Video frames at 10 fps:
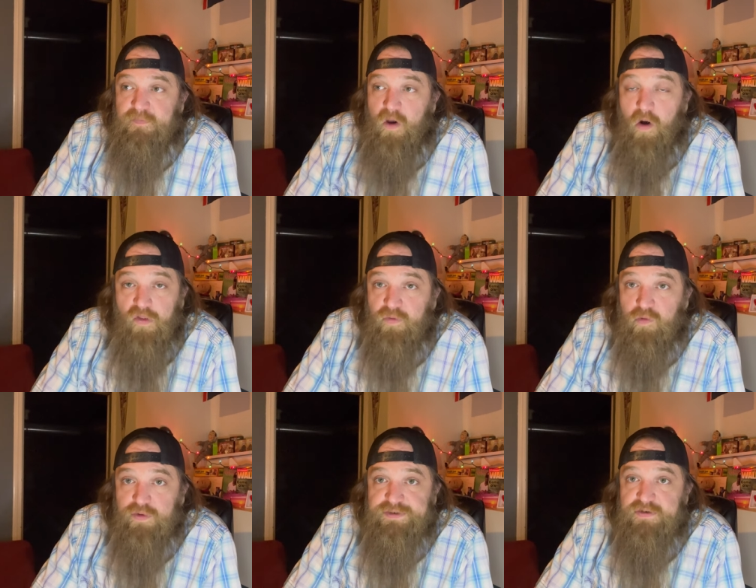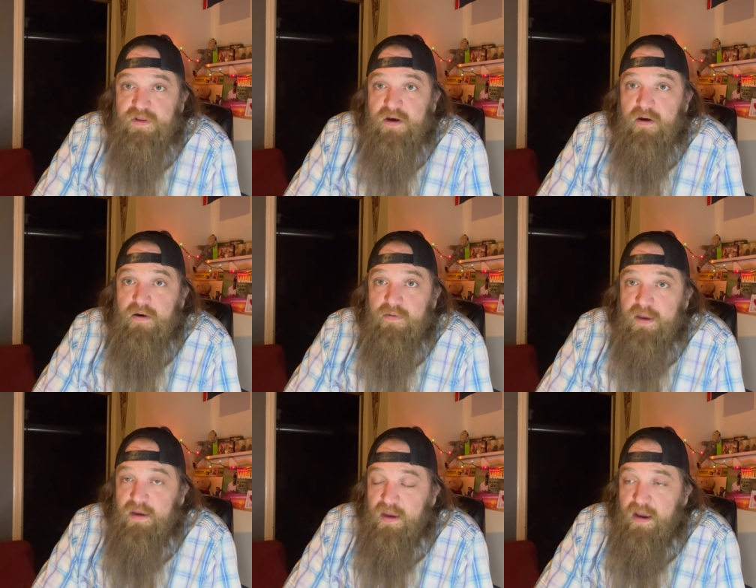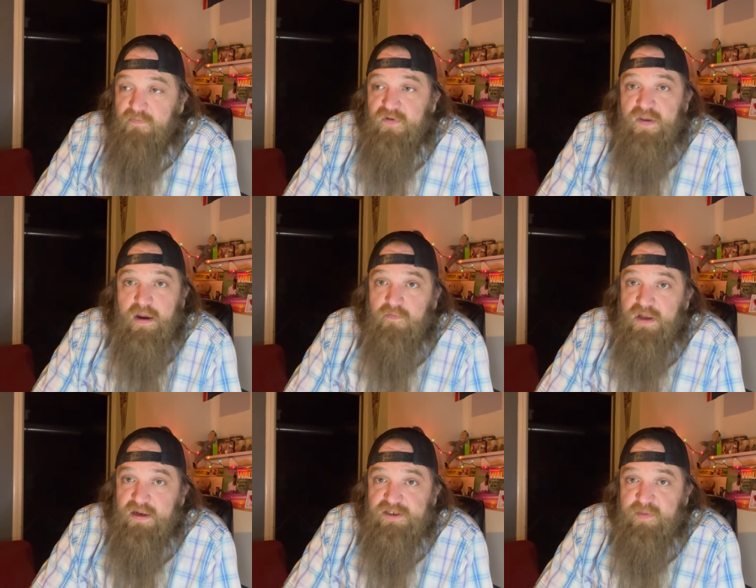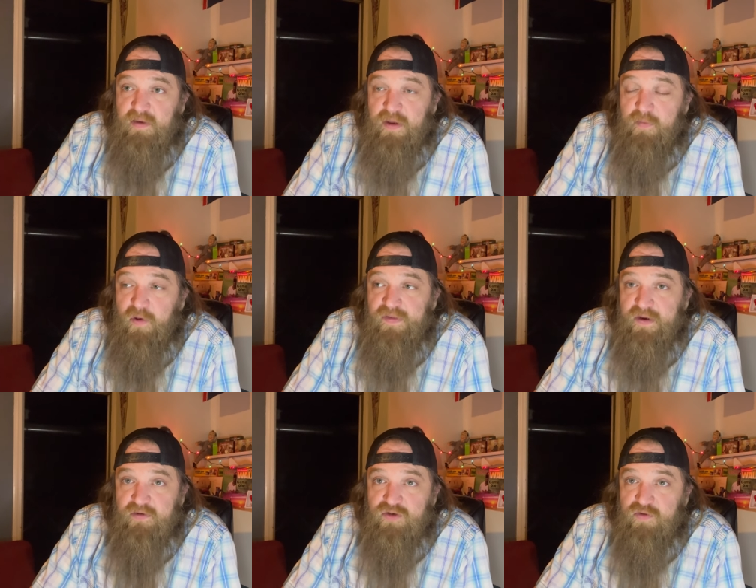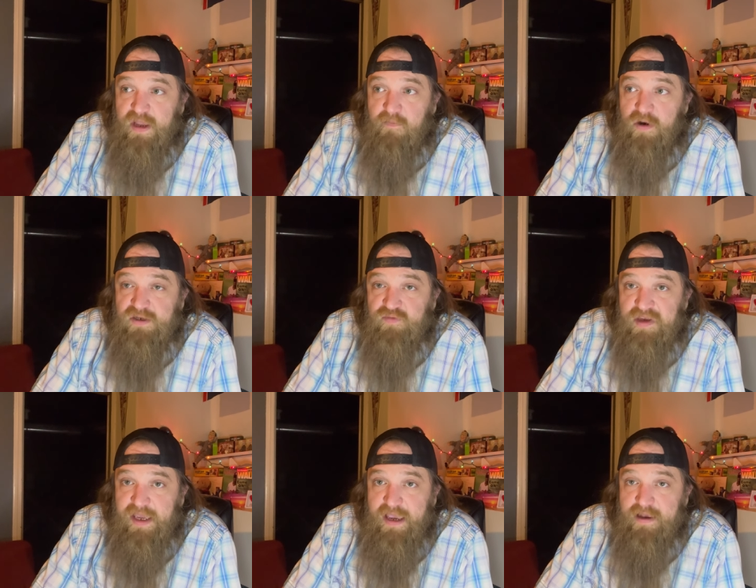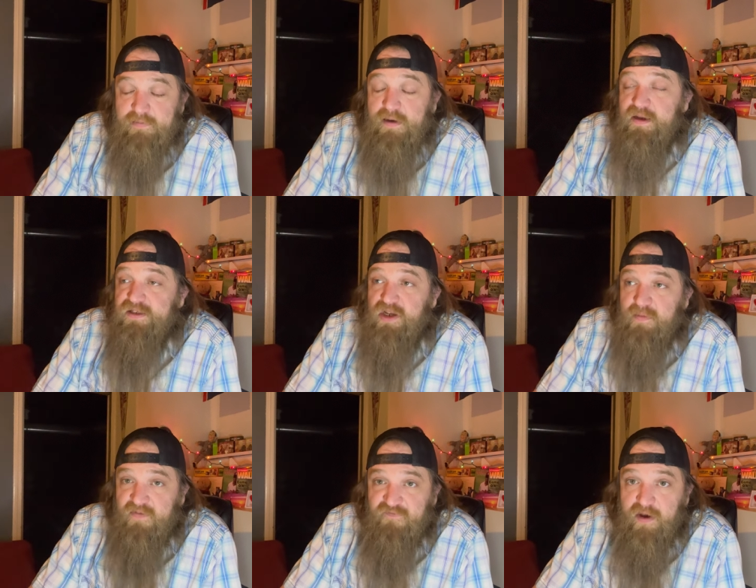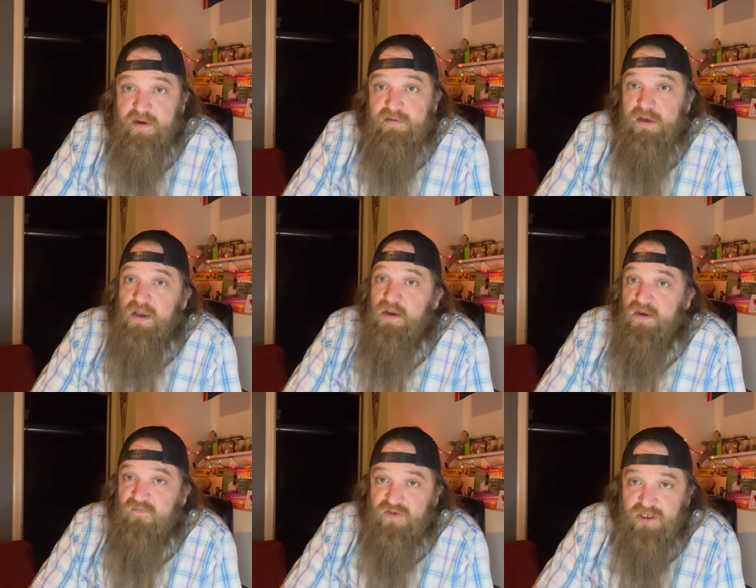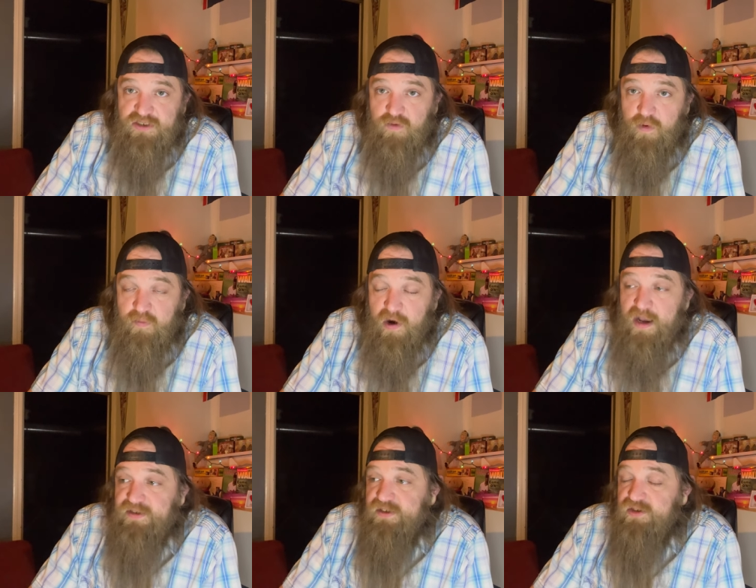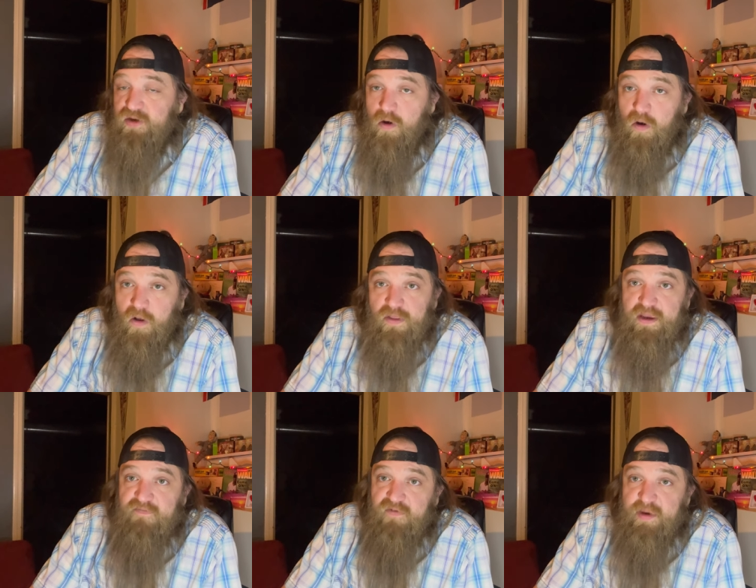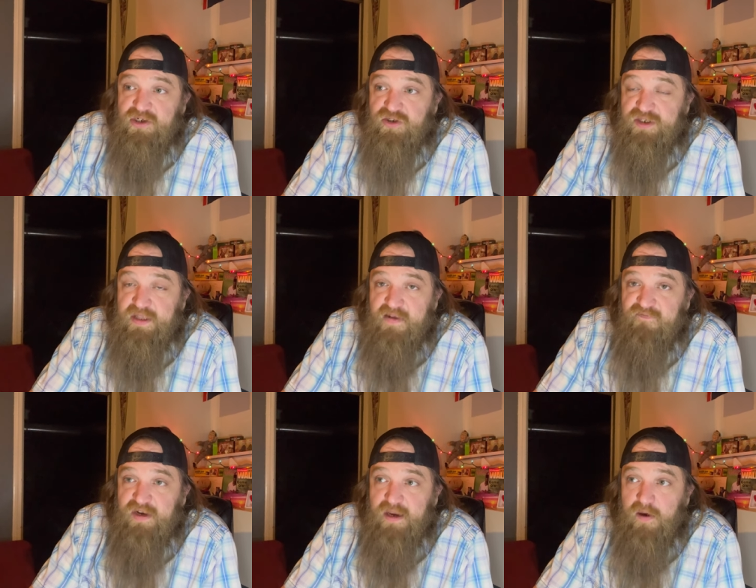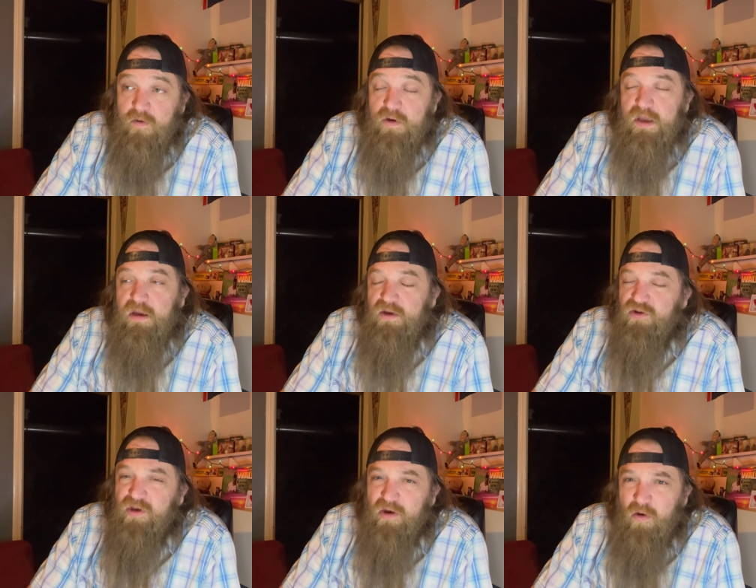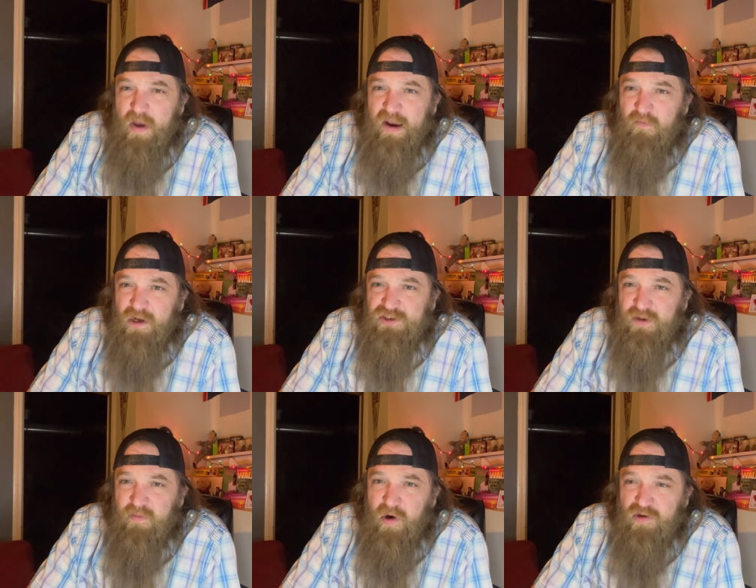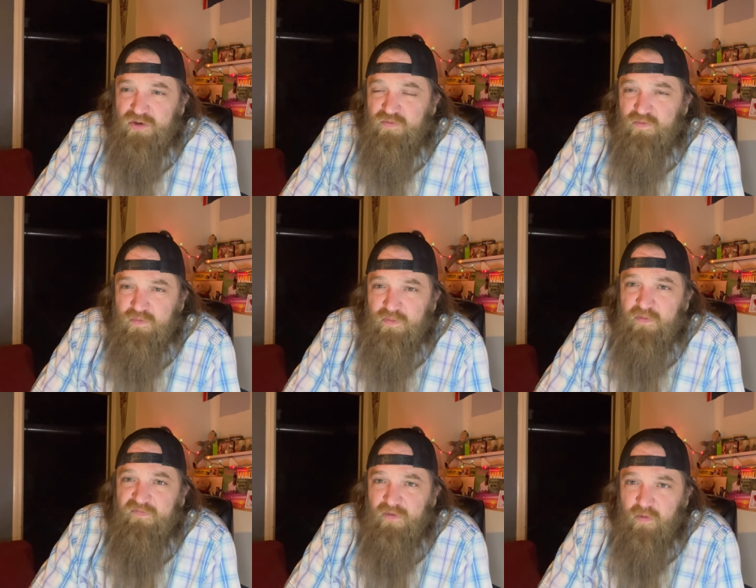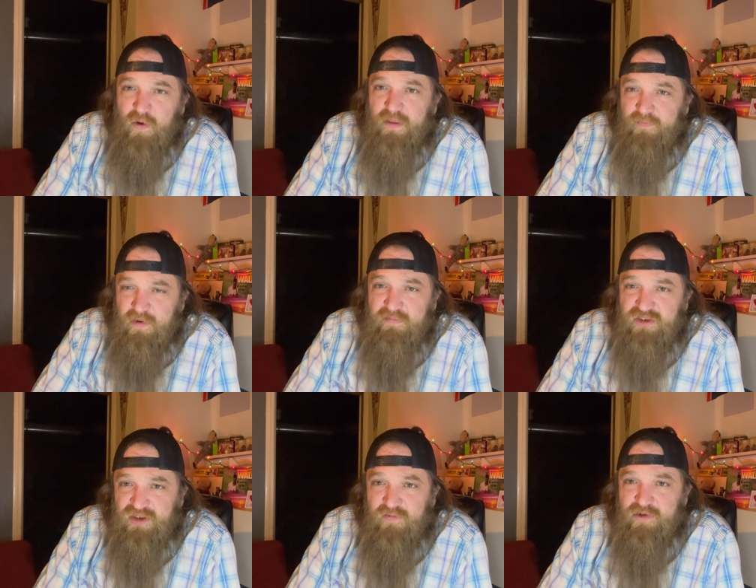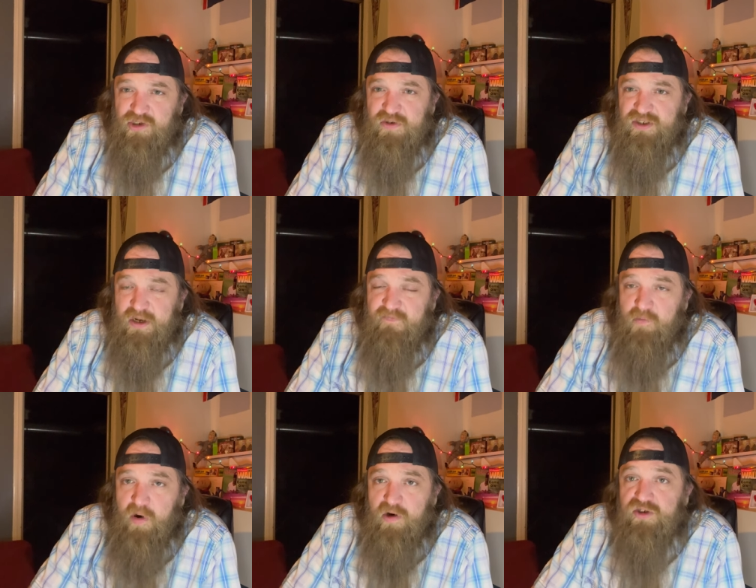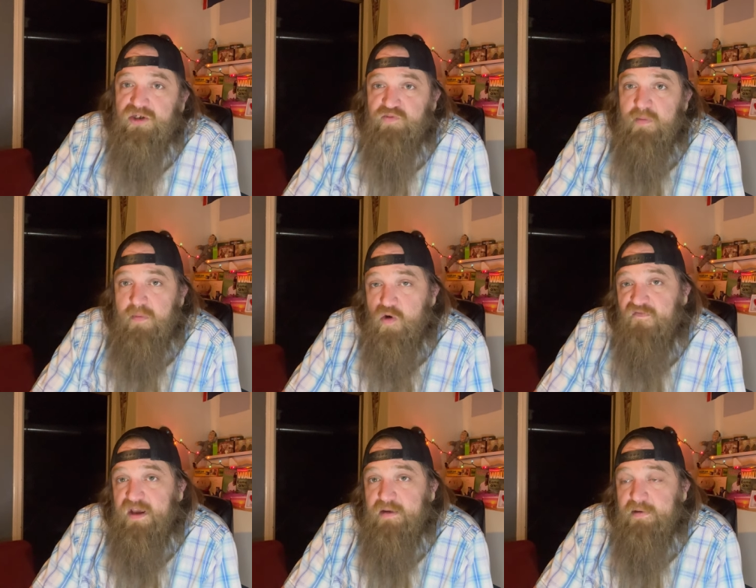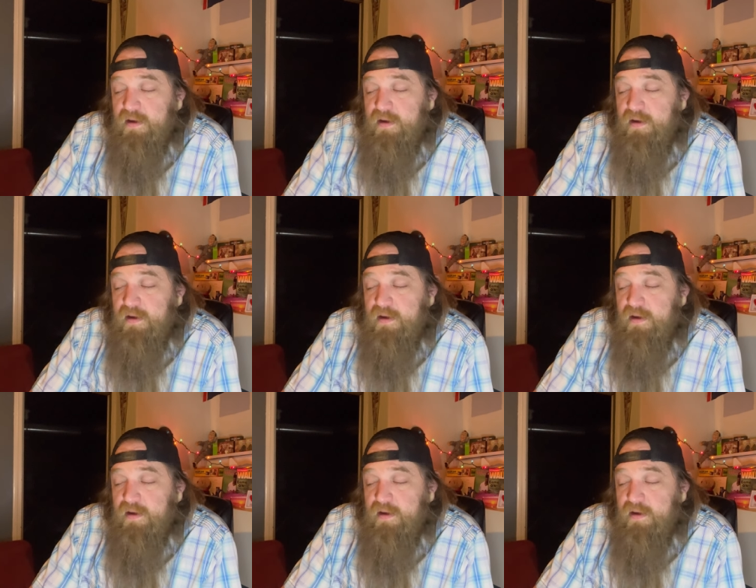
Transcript: All the rules are there. Everything. I want to get as many people in there doing that one as we can. It's going to be fun. You have a chance to win prizes. All the information's in that video. You could go back and watch the March for the one when it was originally set up for March, because we moved it